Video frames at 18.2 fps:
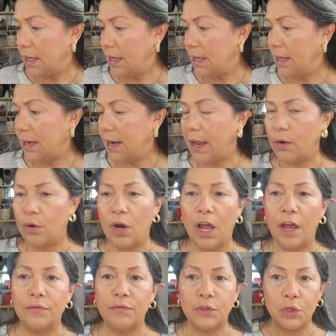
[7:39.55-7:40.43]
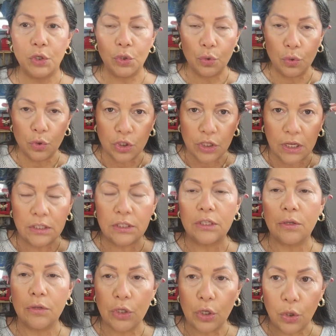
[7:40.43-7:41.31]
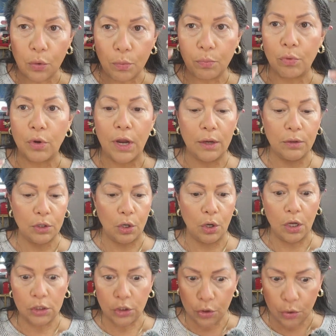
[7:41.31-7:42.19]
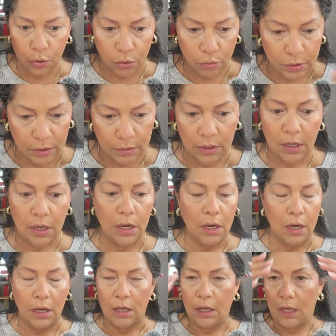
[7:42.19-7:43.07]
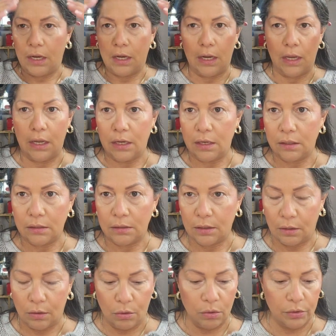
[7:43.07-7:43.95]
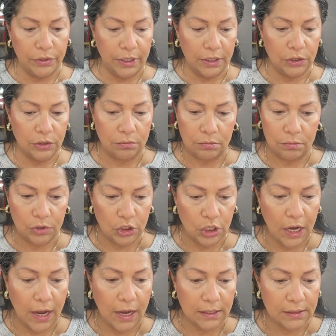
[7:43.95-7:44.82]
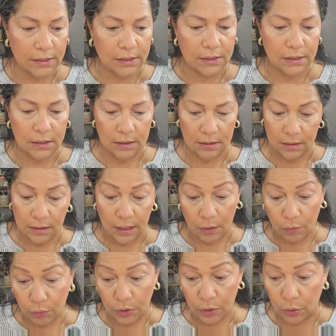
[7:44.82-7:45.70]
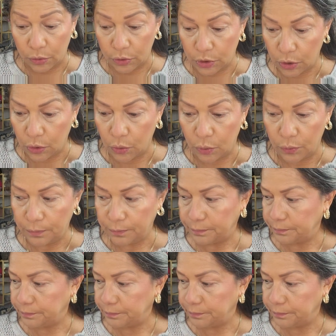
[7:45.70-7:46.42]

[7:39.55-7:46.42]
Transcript: and I don't have to use that, you know, brown contour and all that jazz that we all do.